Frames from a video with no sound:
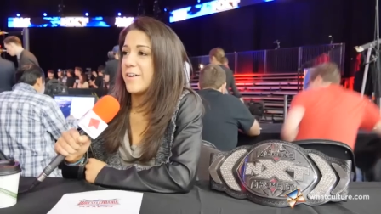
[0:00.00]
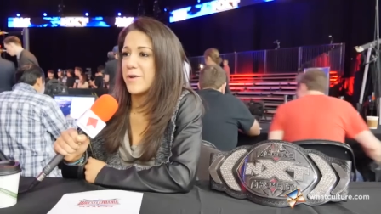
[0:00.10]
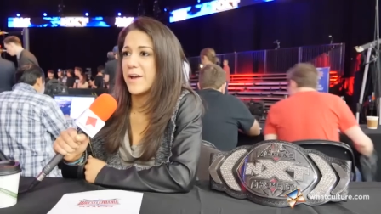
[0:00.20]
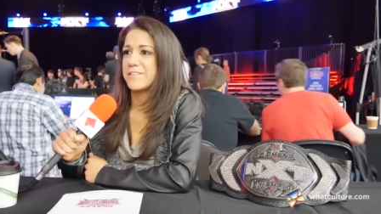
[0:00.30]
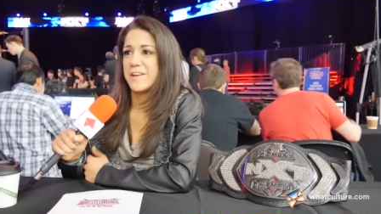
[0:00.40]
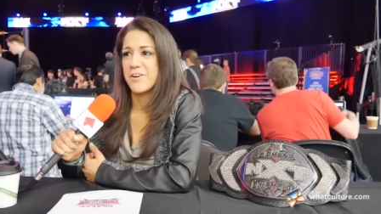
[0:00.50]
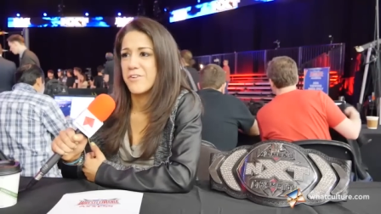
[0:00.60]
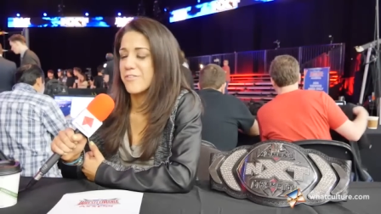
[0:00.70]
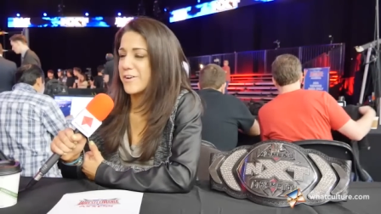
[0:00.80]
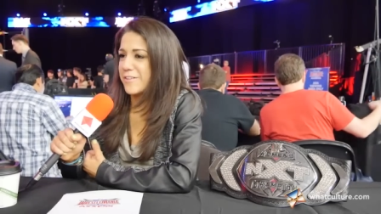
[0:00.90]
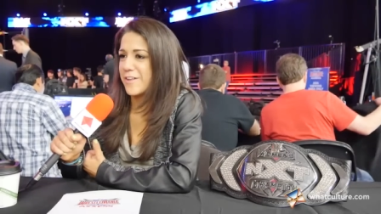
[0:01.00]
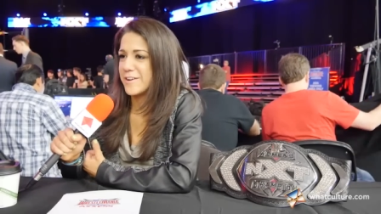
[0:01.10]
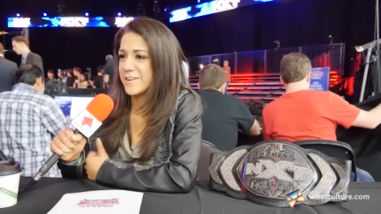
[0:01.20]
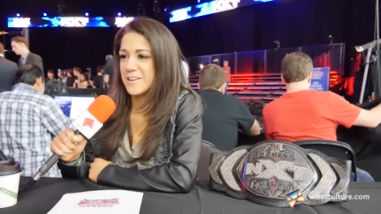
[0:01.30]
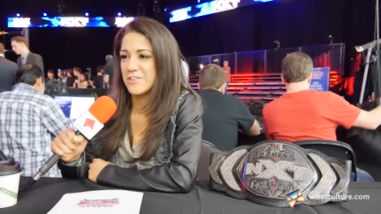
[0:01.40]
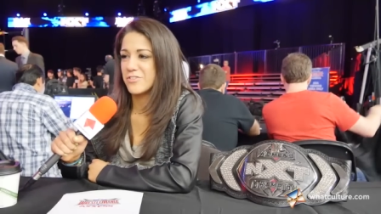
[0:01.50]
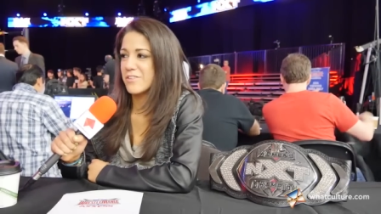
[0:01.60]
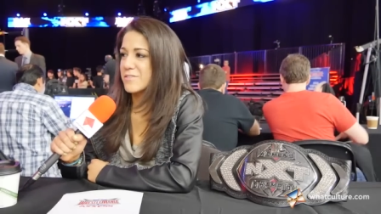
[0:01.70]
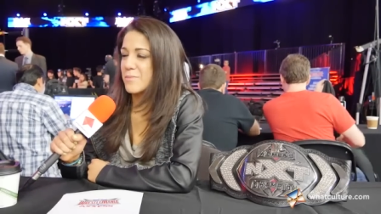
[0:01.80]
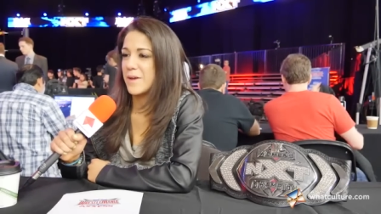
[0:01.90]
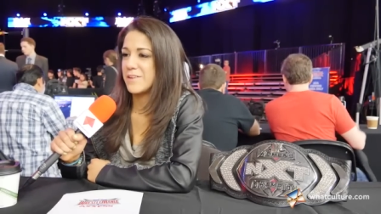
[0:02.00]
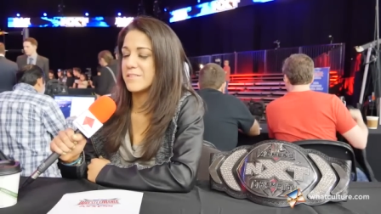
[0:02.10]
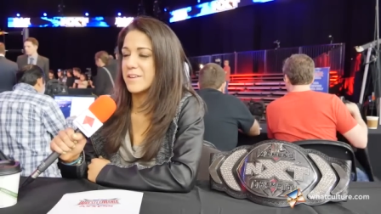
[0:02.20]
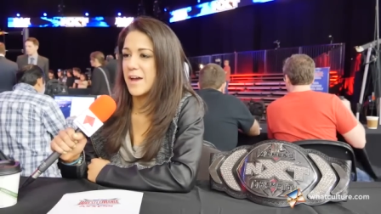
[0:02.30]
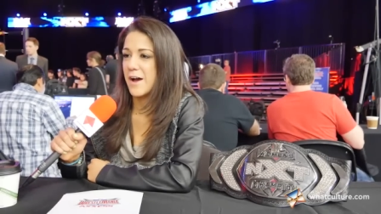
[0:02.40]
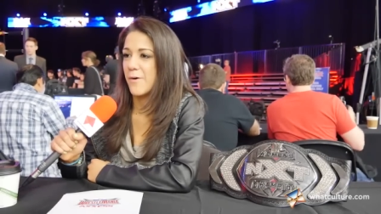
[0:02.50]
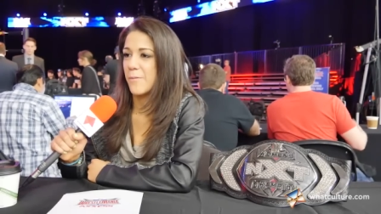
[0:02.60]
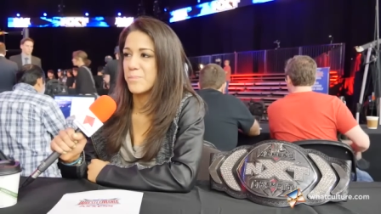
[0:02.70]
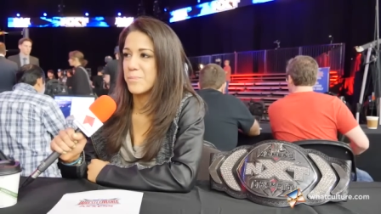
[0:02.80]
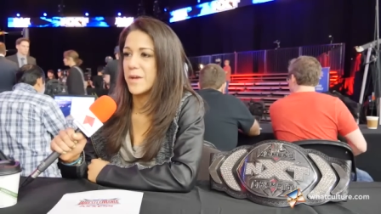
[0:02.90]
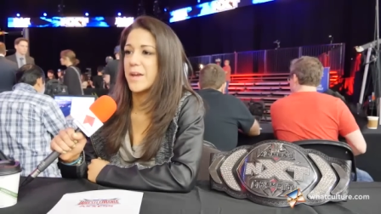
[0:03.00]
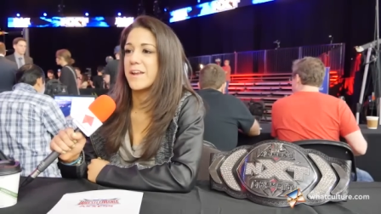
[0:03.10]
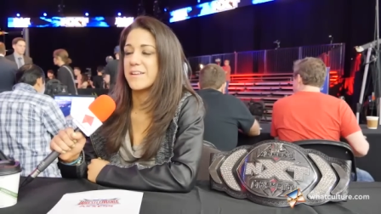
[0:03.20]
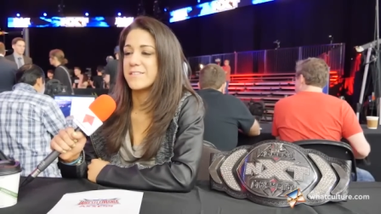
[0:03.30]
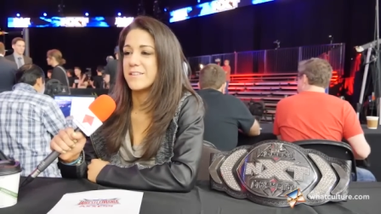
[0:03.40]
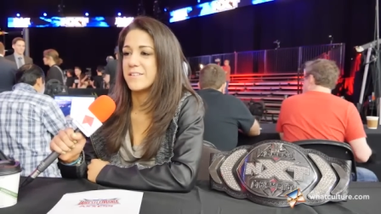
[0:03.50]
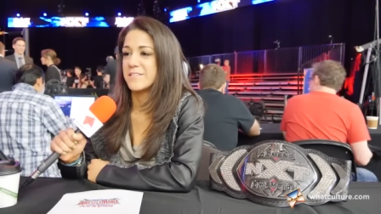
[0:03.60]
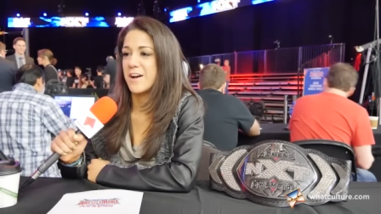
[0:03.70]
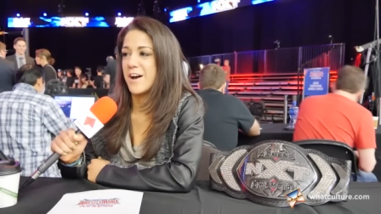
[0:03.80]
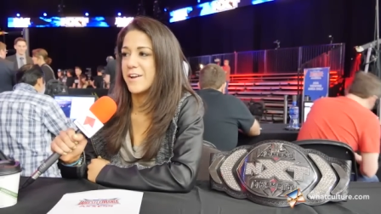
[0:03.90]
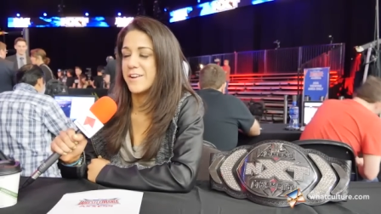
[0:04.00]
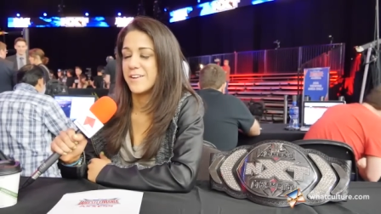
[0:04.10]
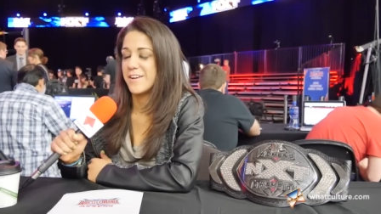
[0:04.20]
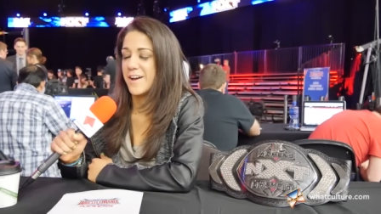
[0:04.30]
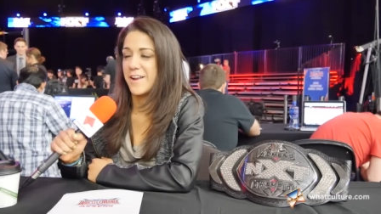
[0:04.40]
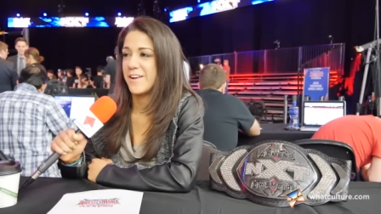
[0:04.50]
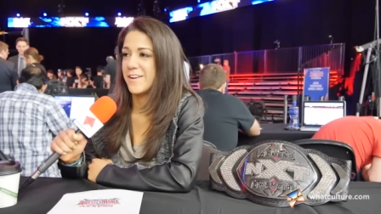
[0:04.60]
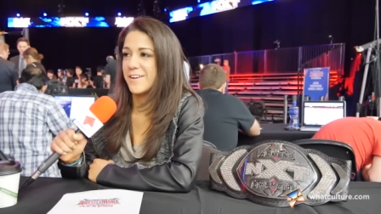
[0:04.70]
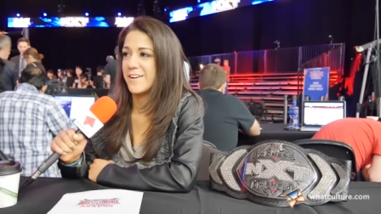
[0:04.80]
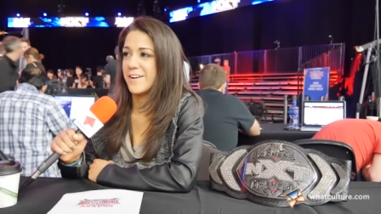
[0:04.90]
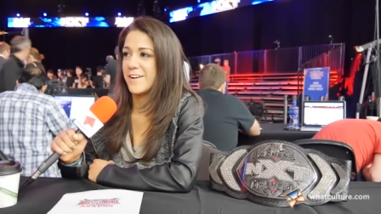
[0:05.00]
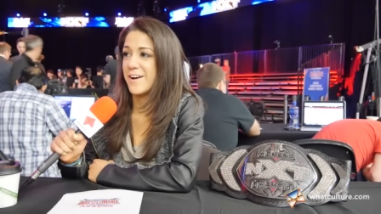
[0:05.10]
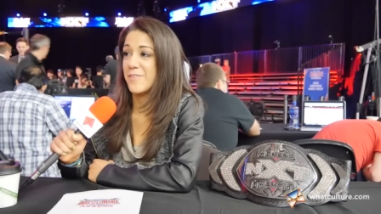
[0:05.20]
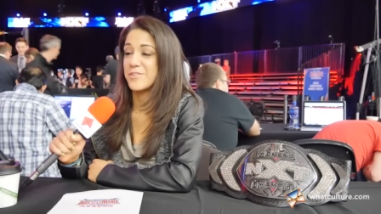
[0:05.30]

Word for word: We had takeover in London. It's just amazing how big NXT has gotten, and I'm